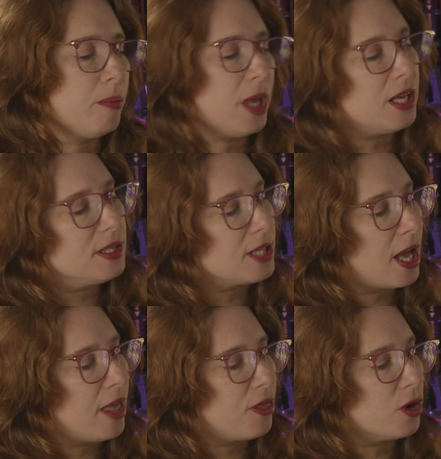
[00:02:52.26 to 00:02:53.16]
is
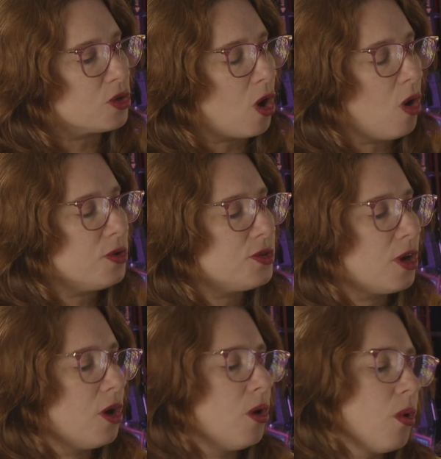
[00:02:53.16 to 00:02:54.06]
that there's
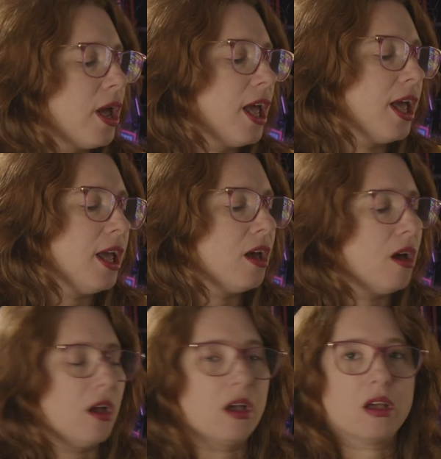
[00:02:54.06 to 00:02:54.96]
also a
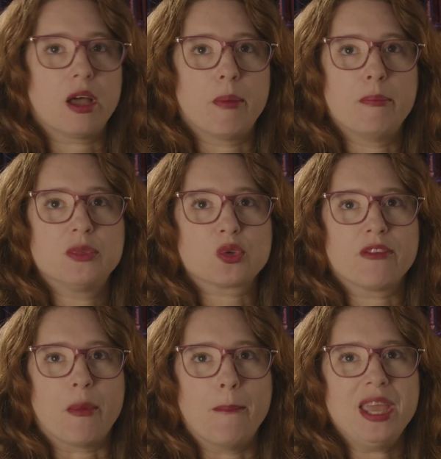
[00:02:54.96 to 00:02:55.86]
sort
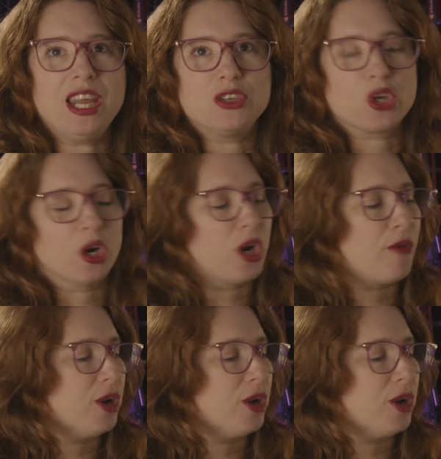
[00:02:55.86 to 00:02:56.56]
of a mini turret over